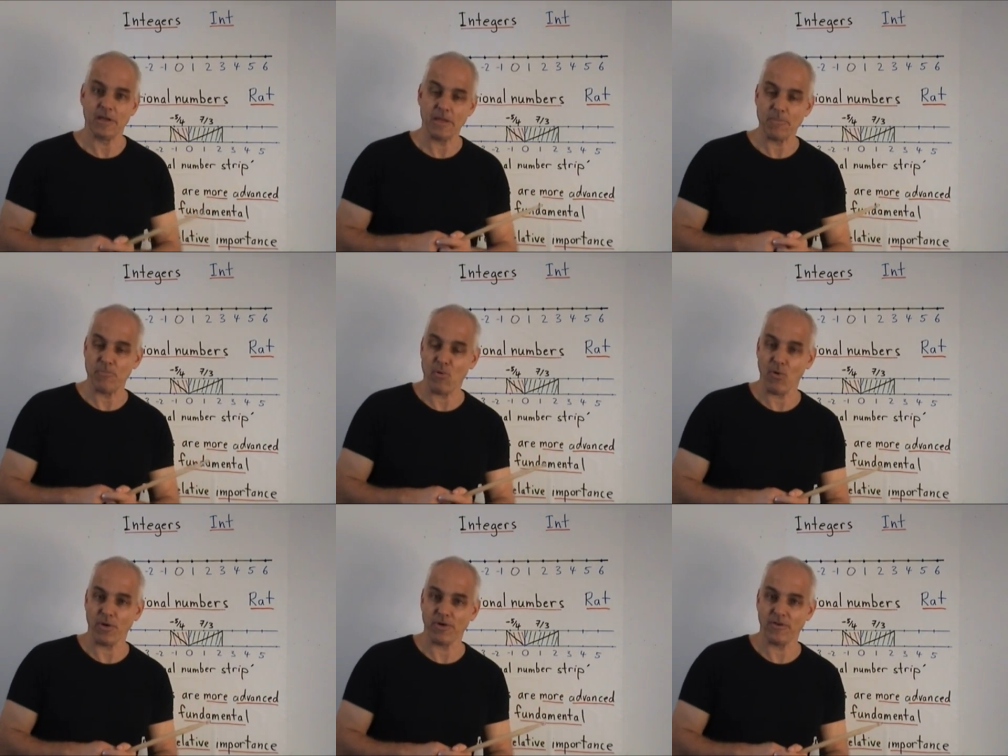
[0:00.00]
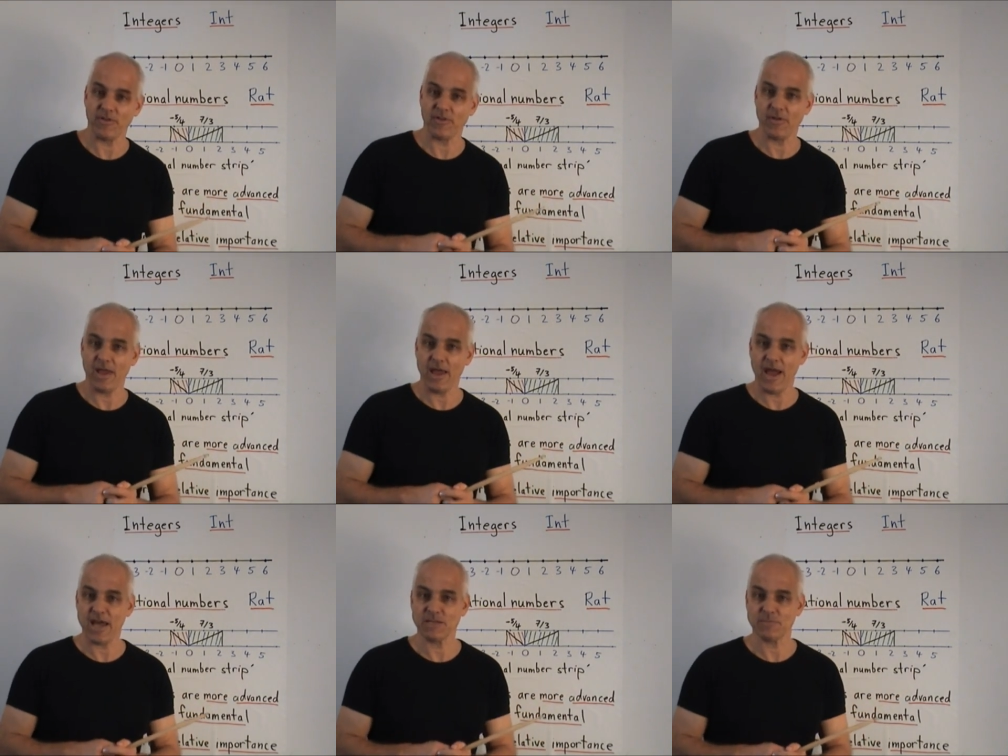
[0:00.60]
important
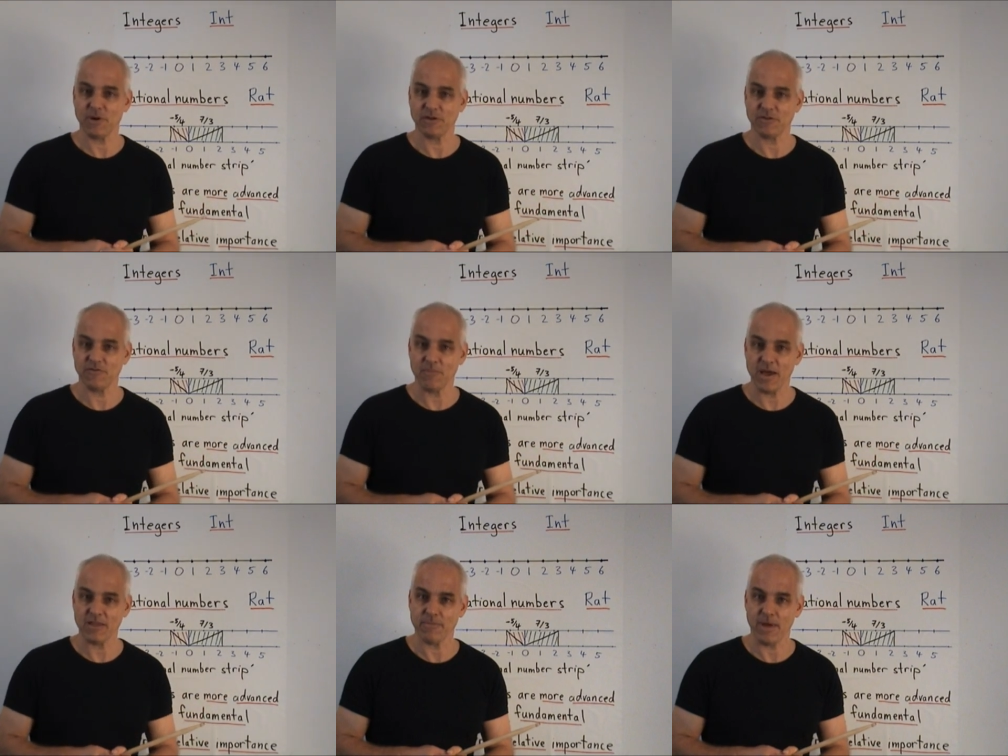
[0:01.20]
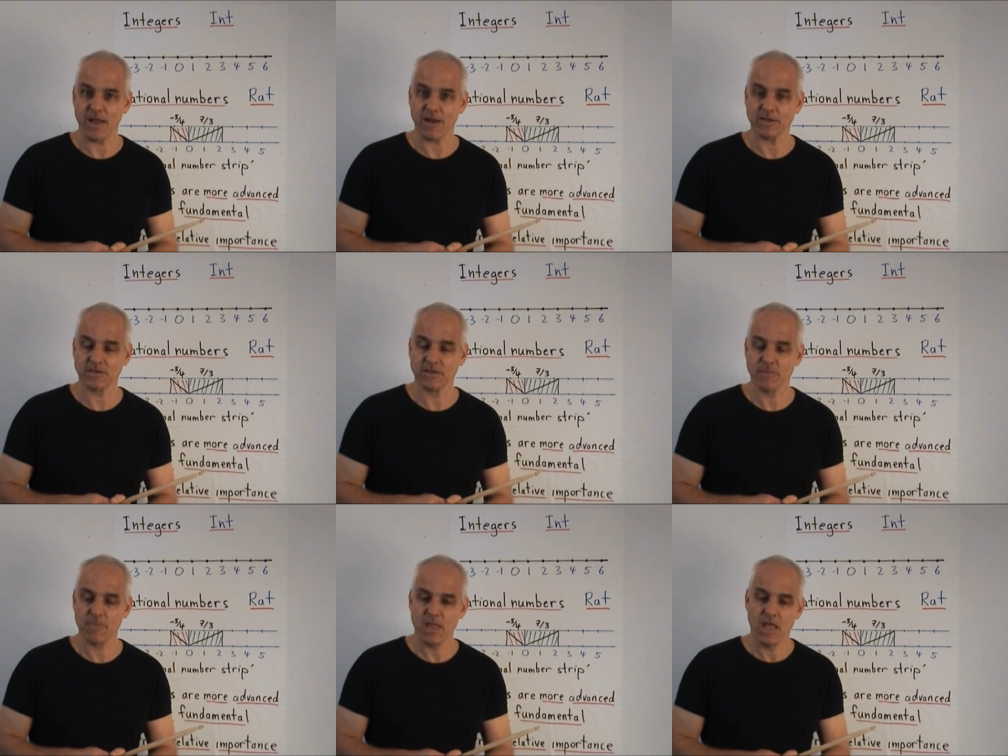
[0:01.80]
aspect of
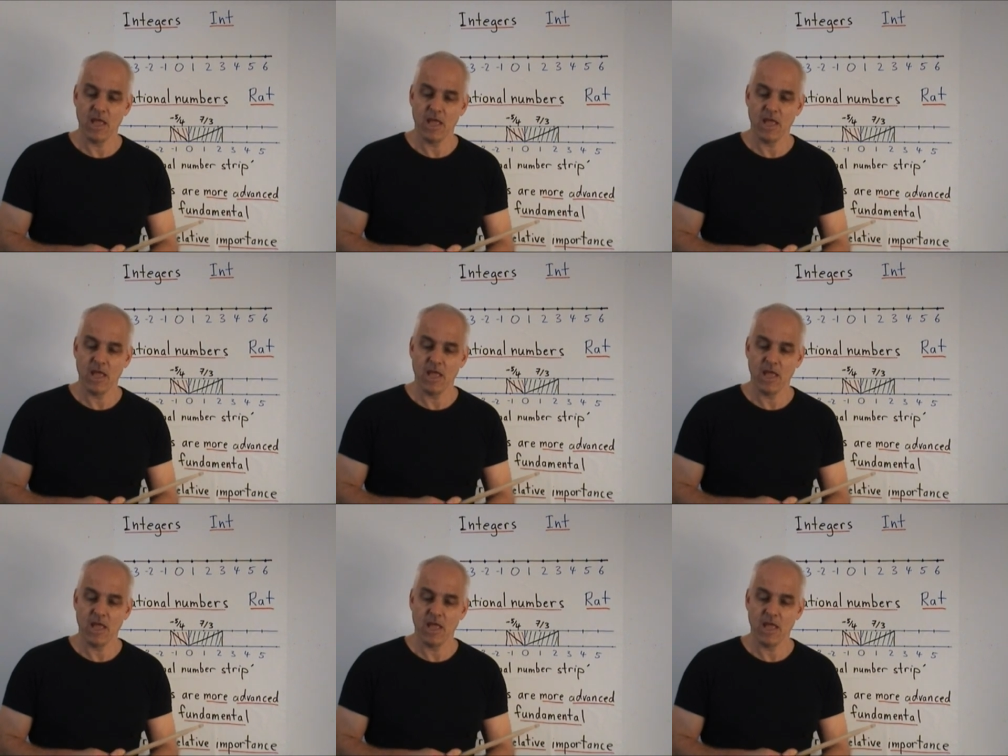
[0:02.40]
mathematics.